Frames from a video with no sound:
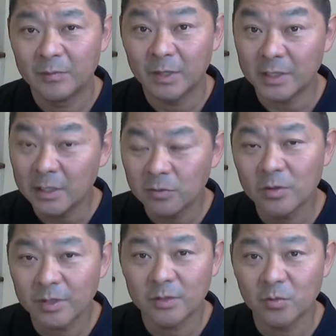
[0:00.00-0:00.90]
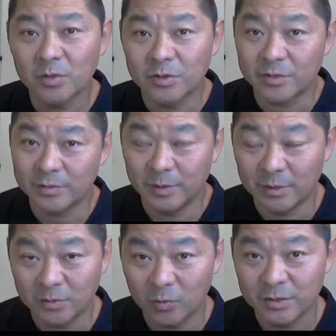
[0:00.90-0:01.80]
But it will get worse,
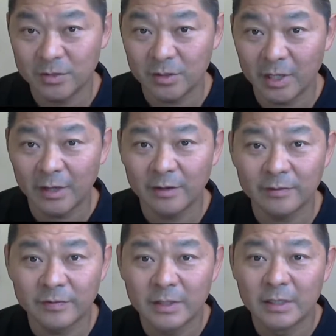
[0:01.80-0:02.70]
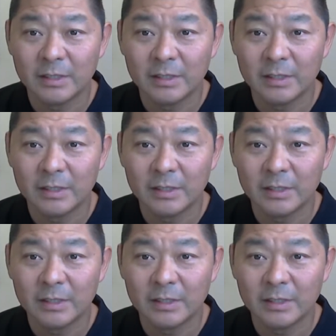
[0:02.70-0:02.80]
because once you have